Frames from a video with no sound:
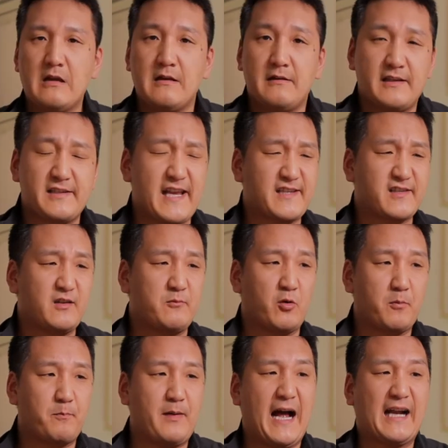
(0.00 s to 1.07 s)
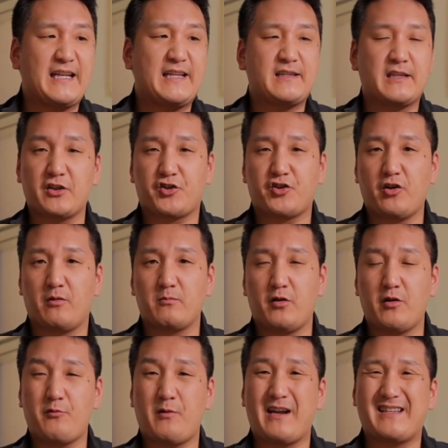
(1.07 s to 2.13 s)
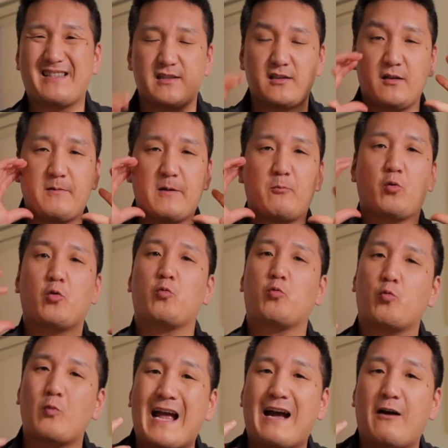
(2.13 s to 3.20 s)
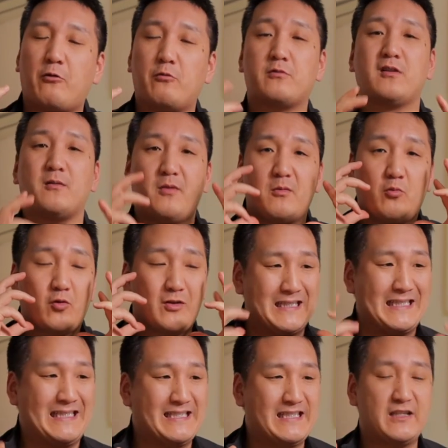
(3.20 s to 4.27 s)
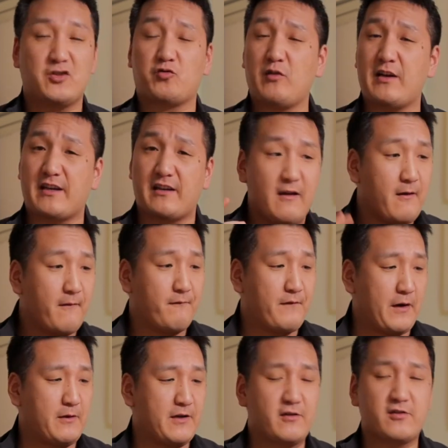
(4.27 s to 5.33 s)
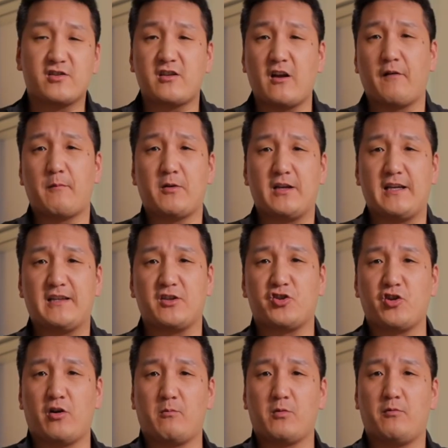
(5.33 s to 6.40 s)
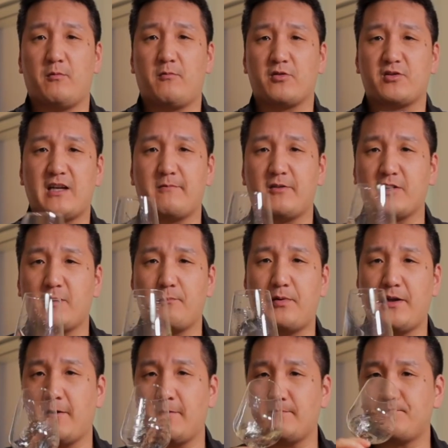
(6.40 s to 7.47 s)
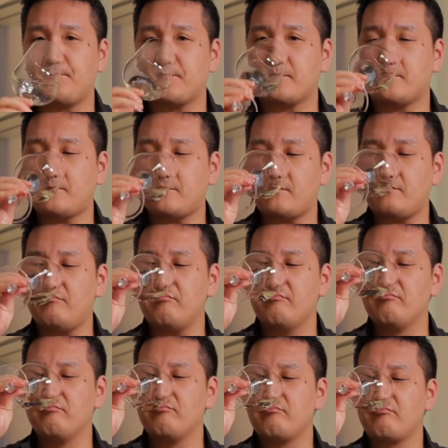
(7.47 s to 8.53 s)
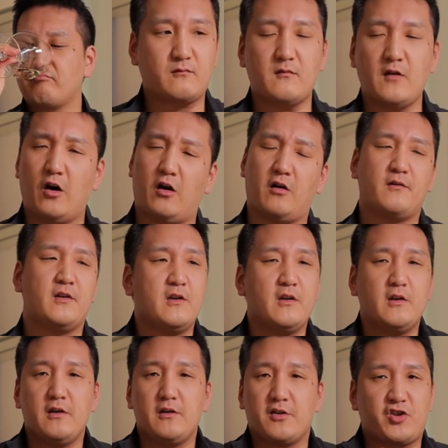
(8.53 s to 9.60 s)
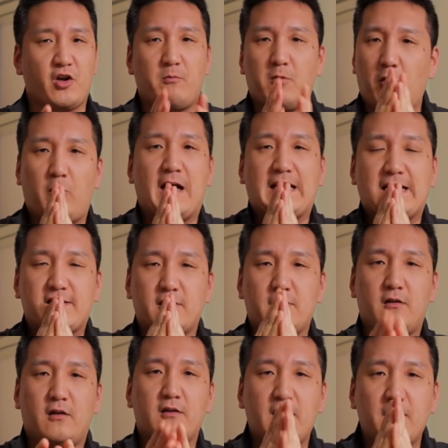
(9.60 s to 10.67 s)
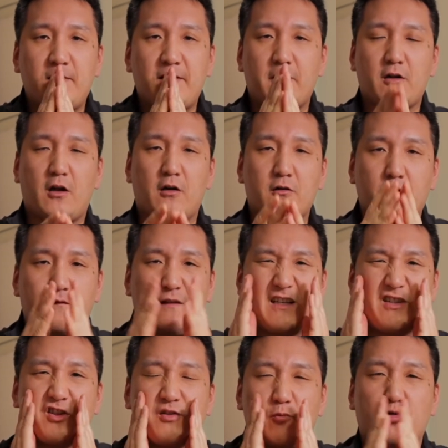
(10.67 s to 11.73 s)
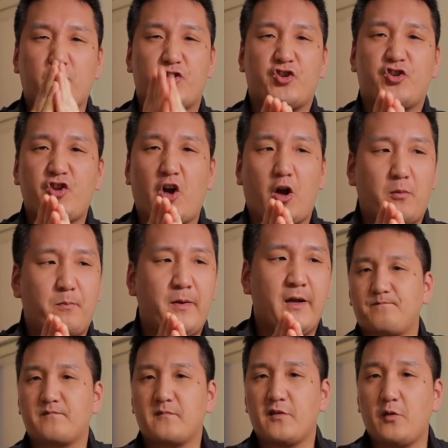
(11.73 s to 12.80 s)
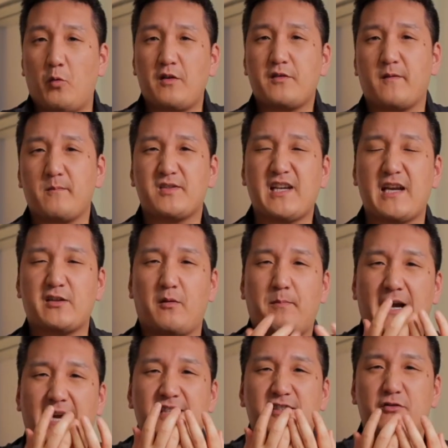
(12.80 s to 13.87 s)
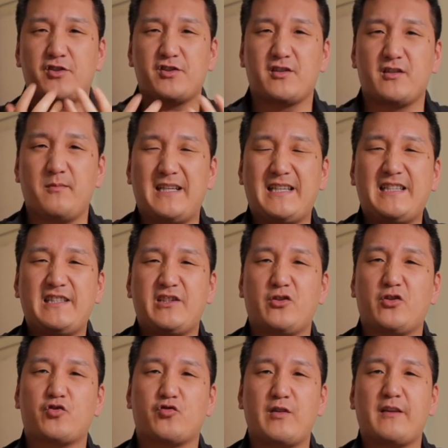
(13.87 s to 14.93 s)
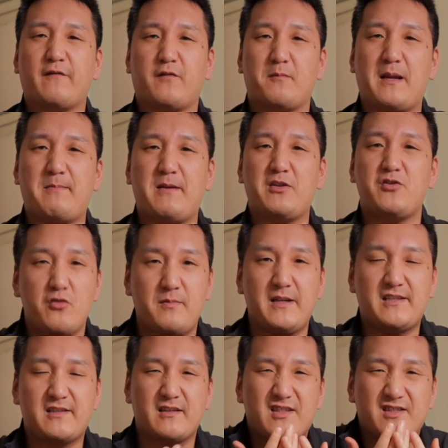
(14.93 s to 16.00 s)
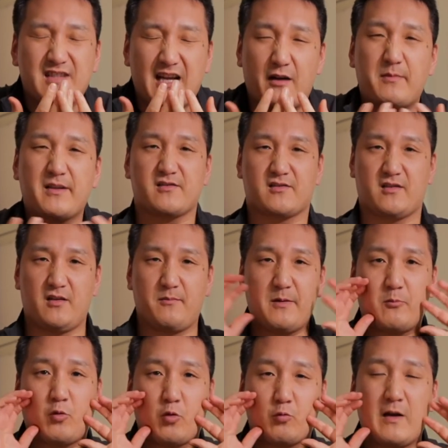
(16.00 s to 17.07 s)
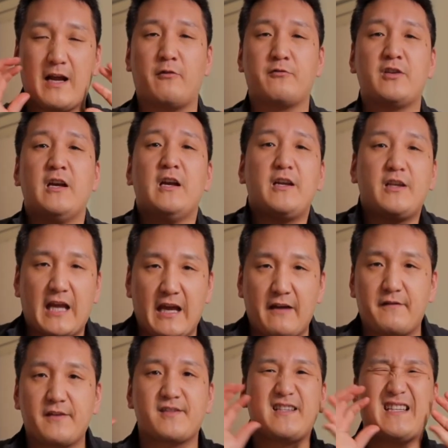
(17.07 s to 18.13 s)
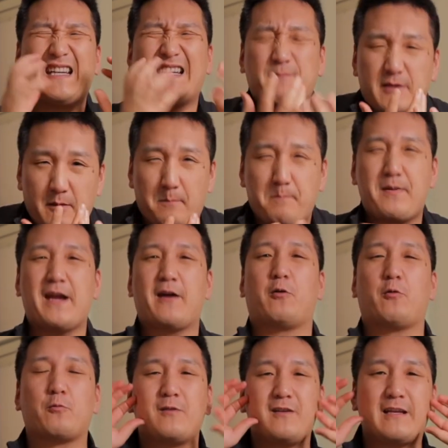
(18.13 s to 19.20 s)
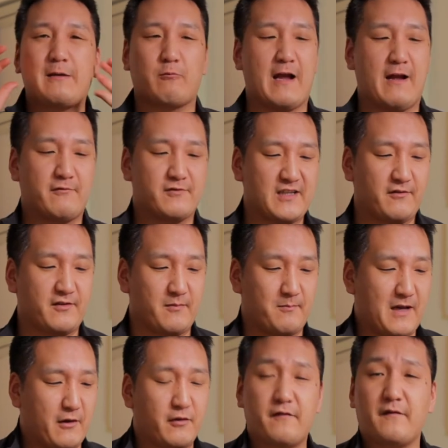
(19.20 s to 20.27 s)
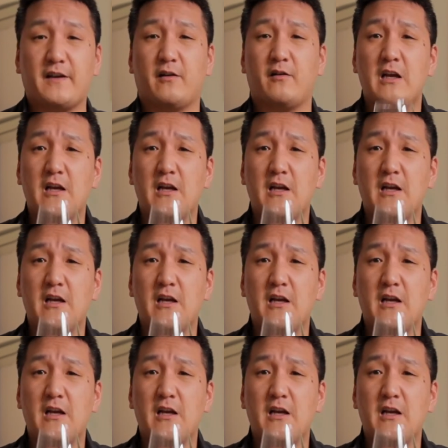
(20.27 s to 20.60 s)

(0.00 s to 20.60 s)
This has a little more body than the SOMLÓ wine. This is a little bit more round, a little bit more easy to drink. Very good stuff. I'm going to hit the SOMLÓ one more time to compare. Oh, the SOMLÓ wine has a little bit of a longer finish, is more sharp. The ones from Château Pajzos is a little bit easier to drink for maybe newbies to the style because it's a little bit more round. You have acidity, but the barrel really rounds out the mouthfeel.